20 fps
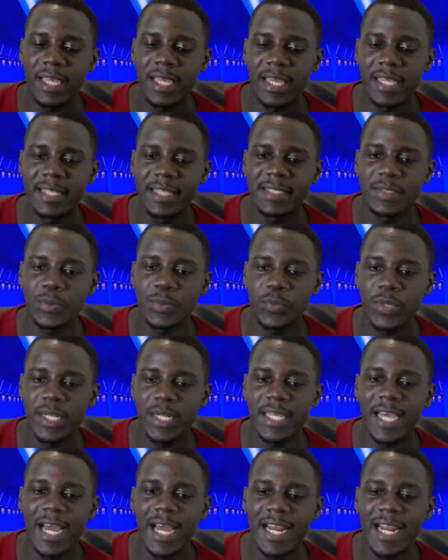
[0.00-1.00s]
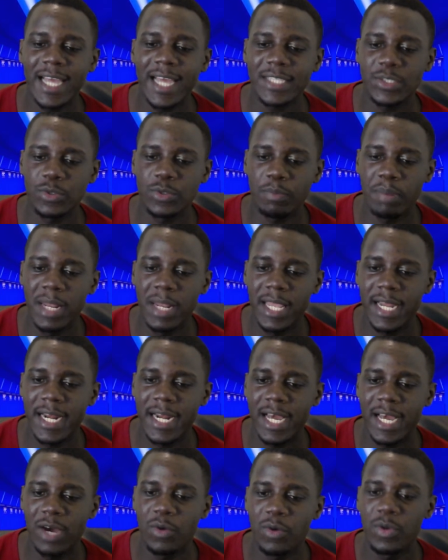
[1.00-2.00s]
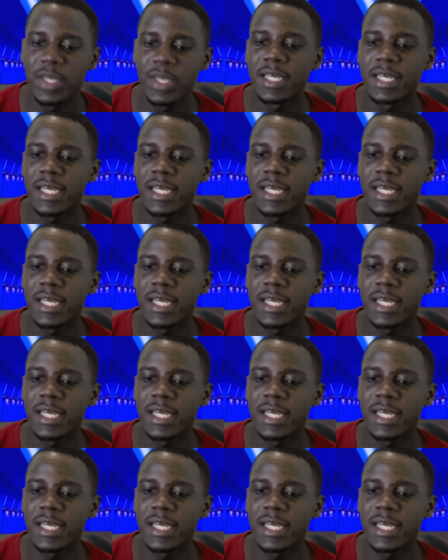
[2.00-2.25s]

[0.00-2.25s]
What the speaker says: is really an Arsenal player now,